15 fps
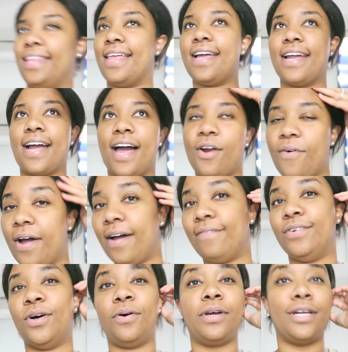Like I don't have
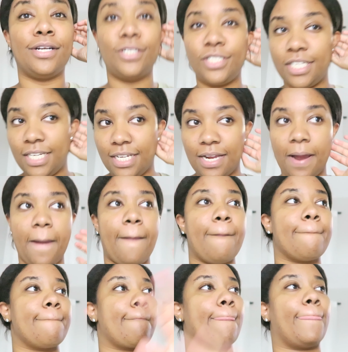no energy,
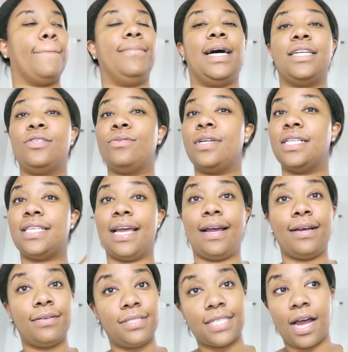but I just wanna
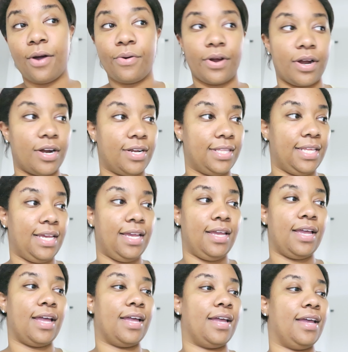take a shower
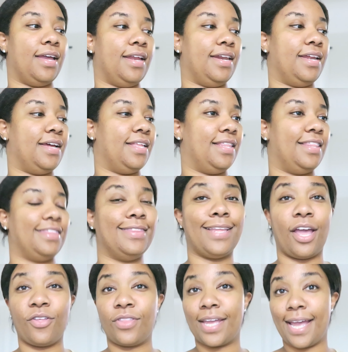early and
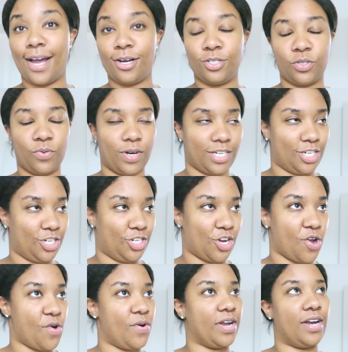lay on the couch, watch a
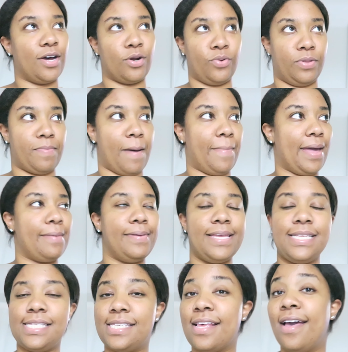show and cuddle with my
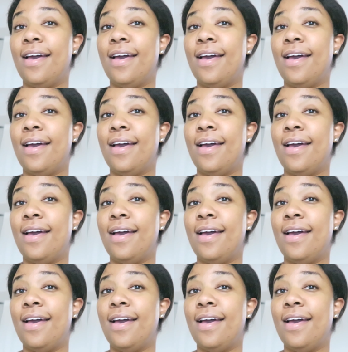babies.